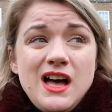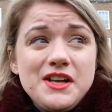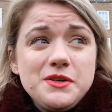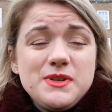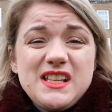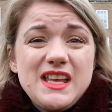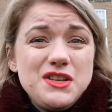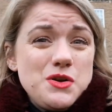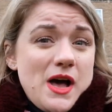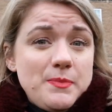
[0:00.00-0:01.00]
I always say,
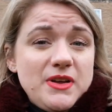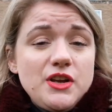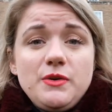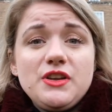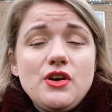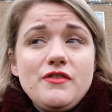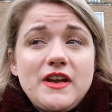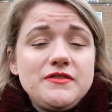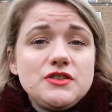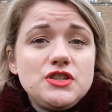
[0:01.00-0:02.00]
are you happy knowing your
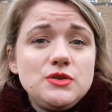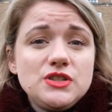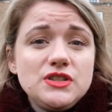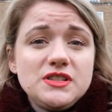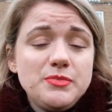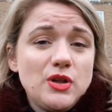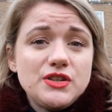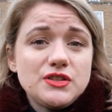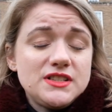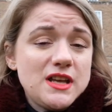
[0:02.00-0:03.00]
favourite tutor's
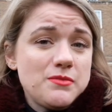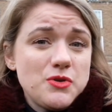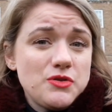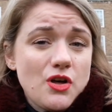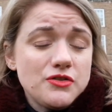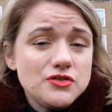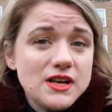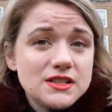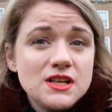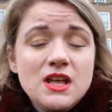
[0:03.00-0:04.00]
employed on a 10 month
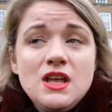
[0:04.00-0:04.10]
contract?